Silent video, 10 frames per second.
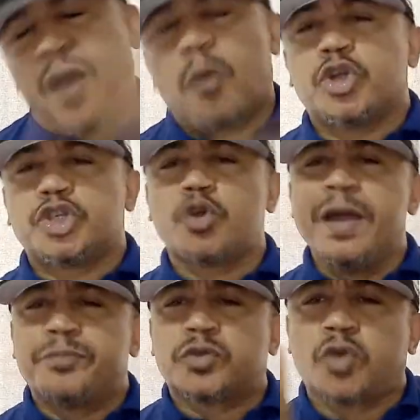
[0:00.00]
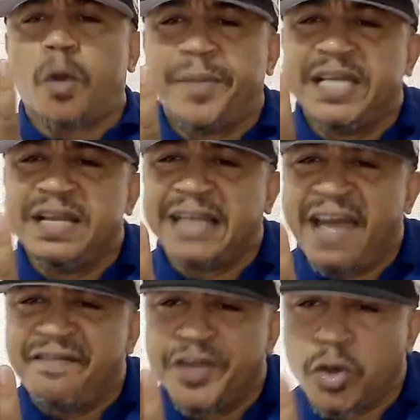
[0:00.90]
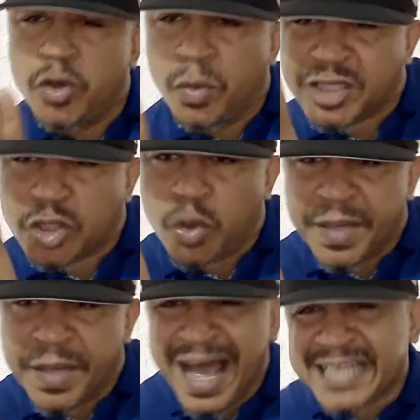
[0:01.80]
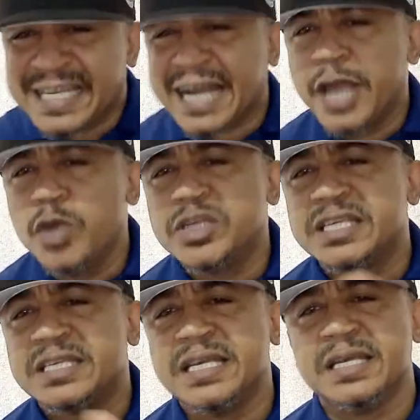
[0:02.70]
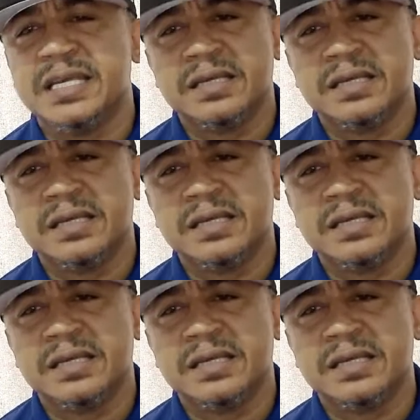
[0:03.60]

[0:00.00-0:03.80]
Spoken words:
I was showing Toby the live video, Pastor Toby. I said, can you see?